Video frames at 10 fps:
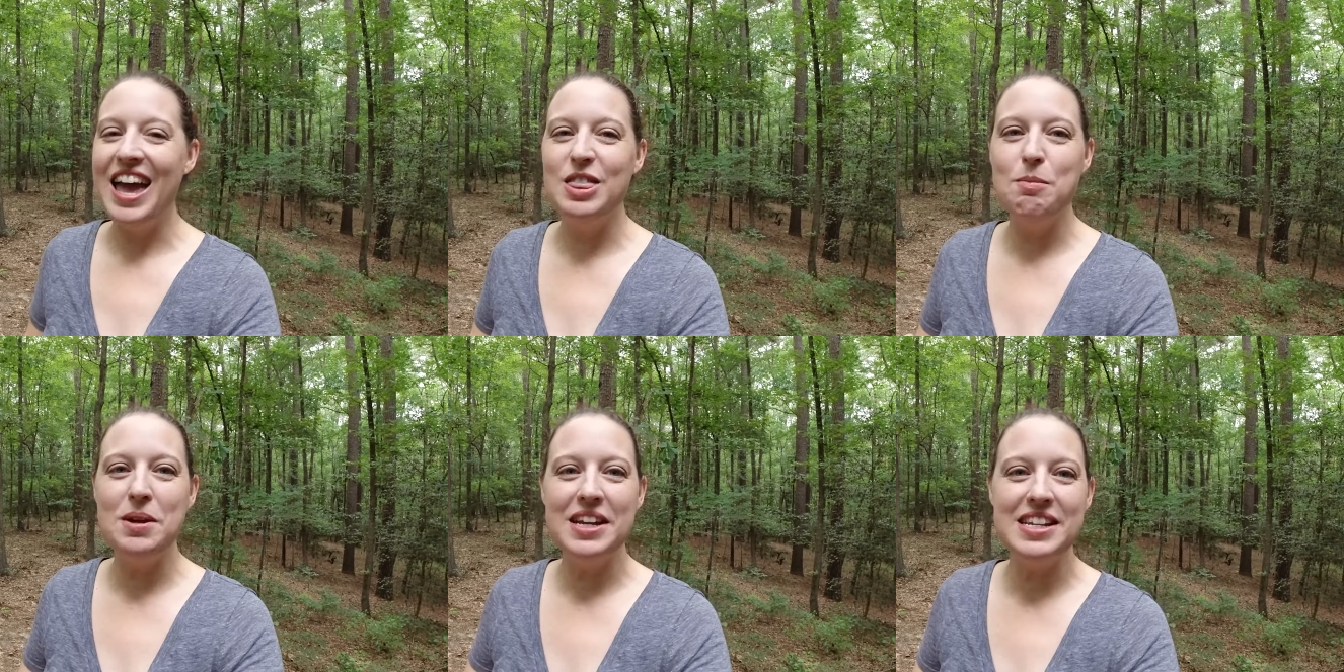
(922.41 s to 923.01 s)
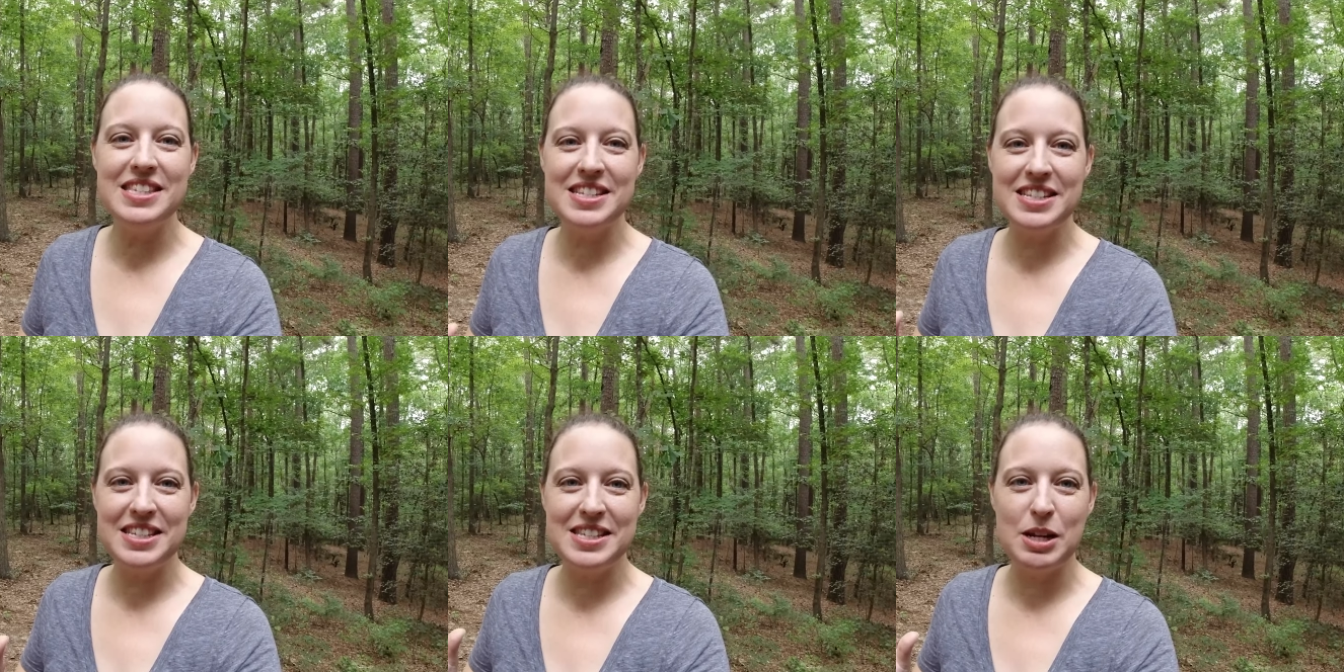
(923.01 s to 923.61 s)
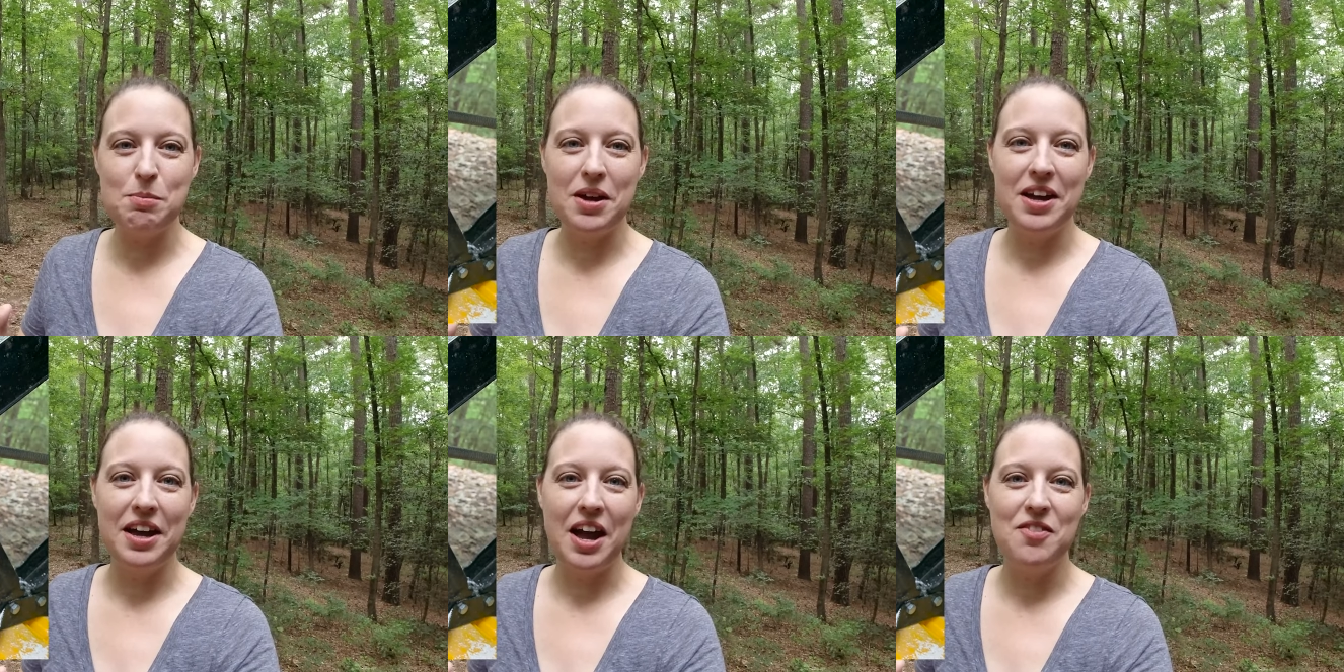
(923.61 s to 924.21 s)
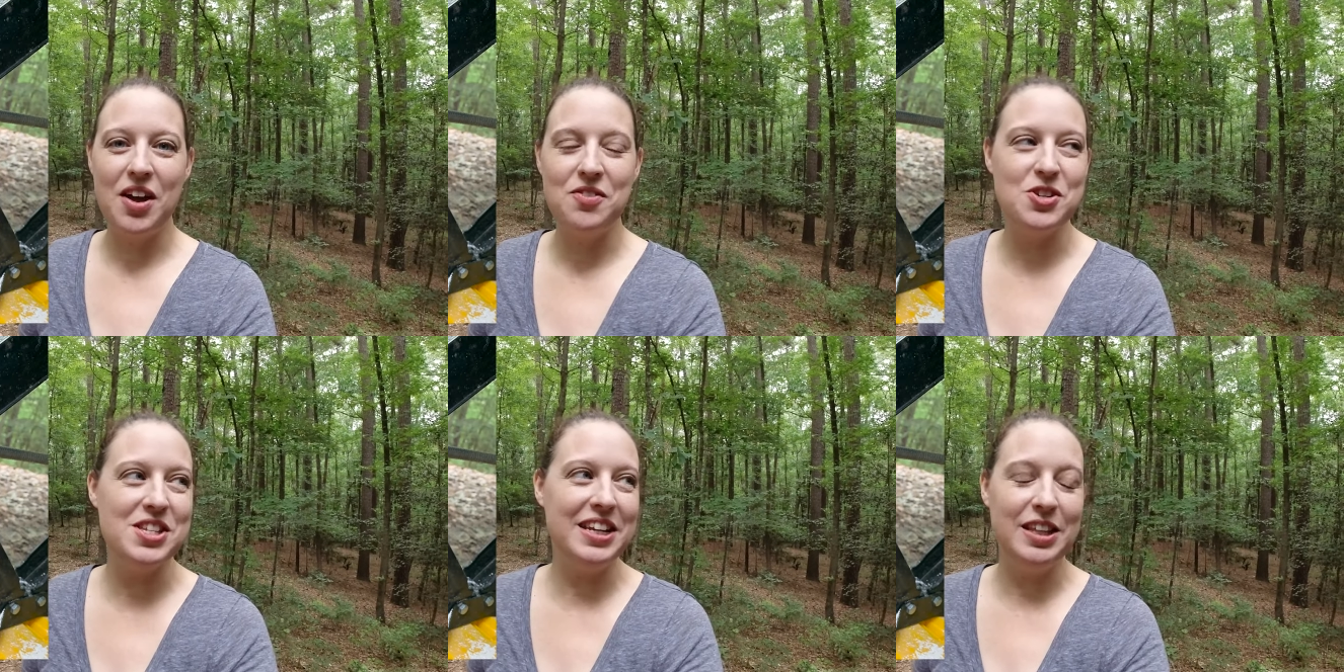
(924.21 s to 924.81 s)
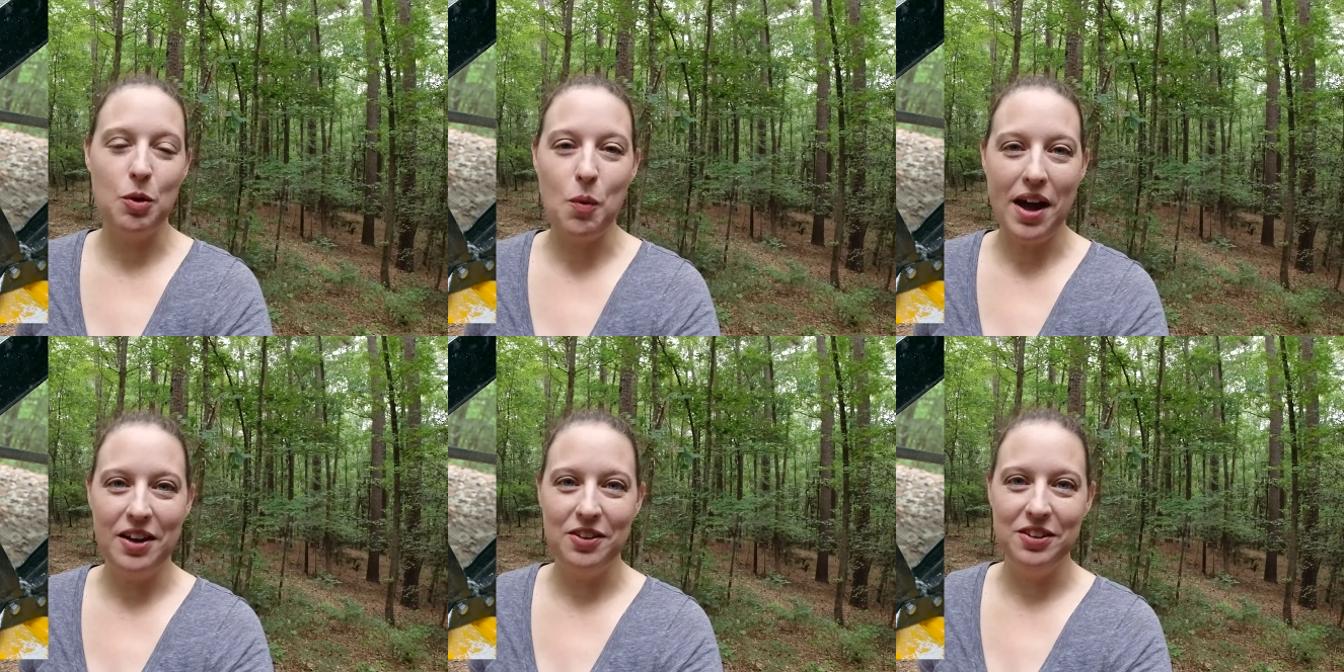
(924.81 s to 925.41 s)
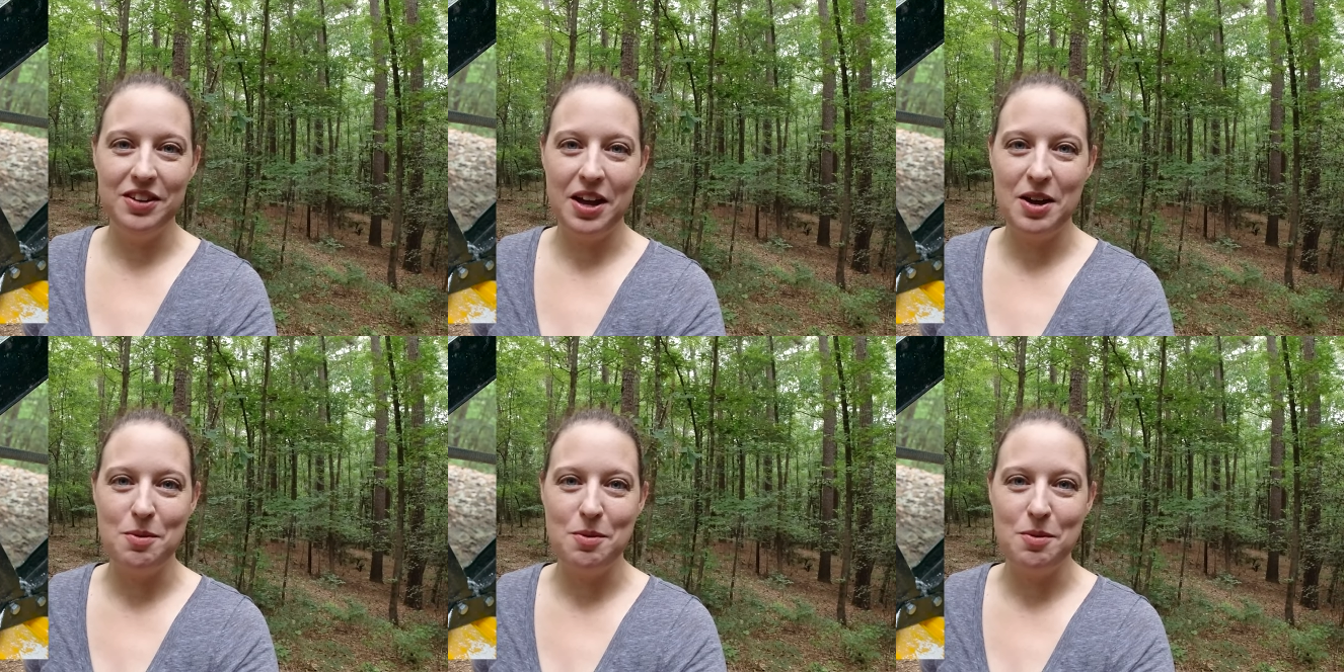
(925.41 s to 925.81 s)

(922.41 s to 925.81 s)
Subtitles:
And the biggest stick bug I've ever seen in the wild